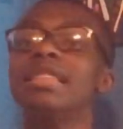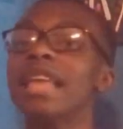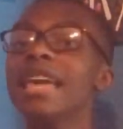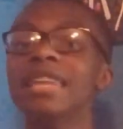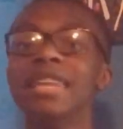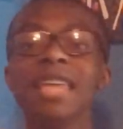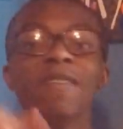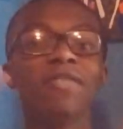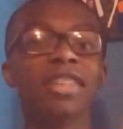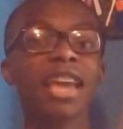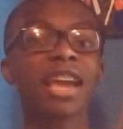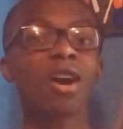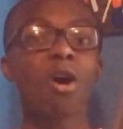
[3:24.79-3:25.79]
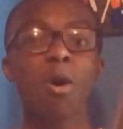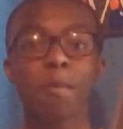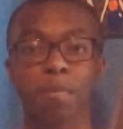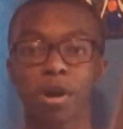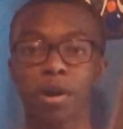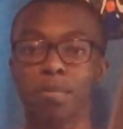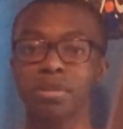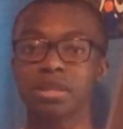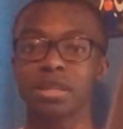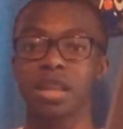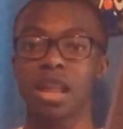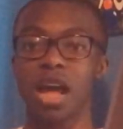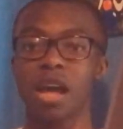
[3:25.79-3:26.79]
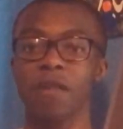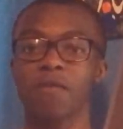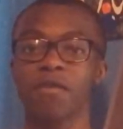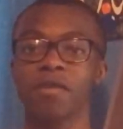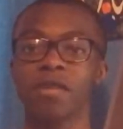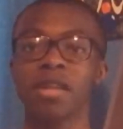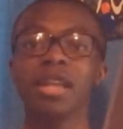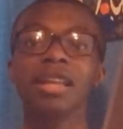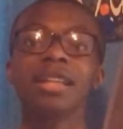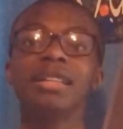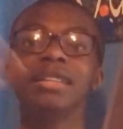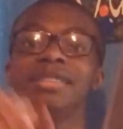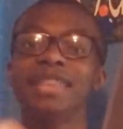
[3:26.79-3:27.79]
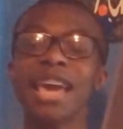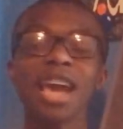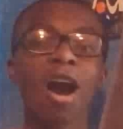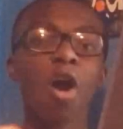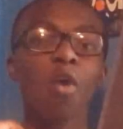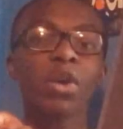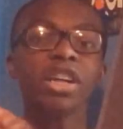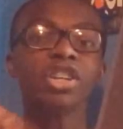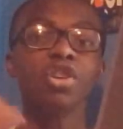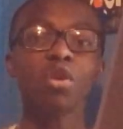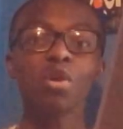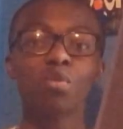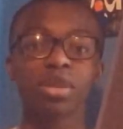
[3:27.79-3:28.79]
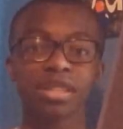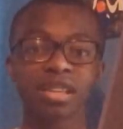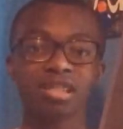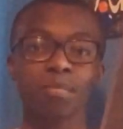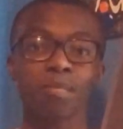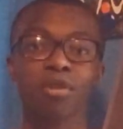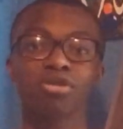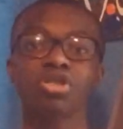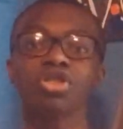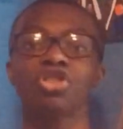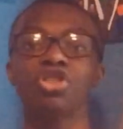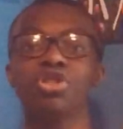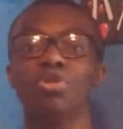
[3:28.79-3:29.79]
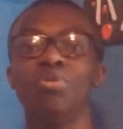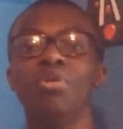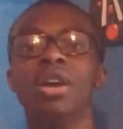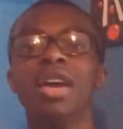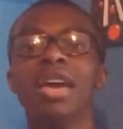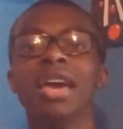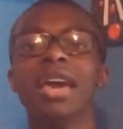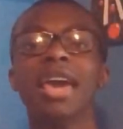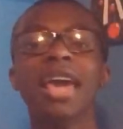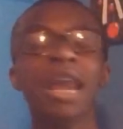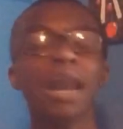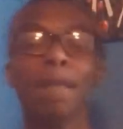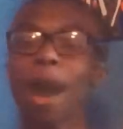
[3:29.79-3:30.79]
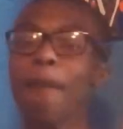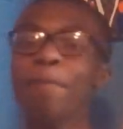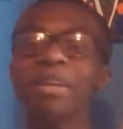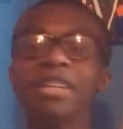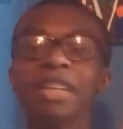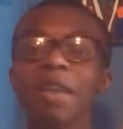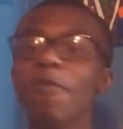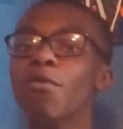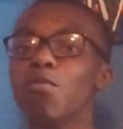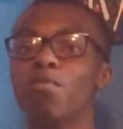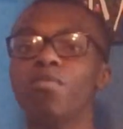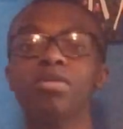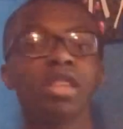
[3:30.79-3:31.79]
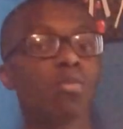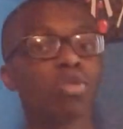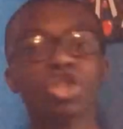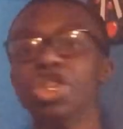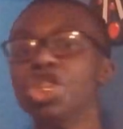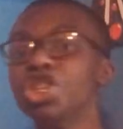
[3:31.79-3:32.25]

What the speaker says: they live in their own purpose in life. They already doing what they're supposed to do. And it might be different than what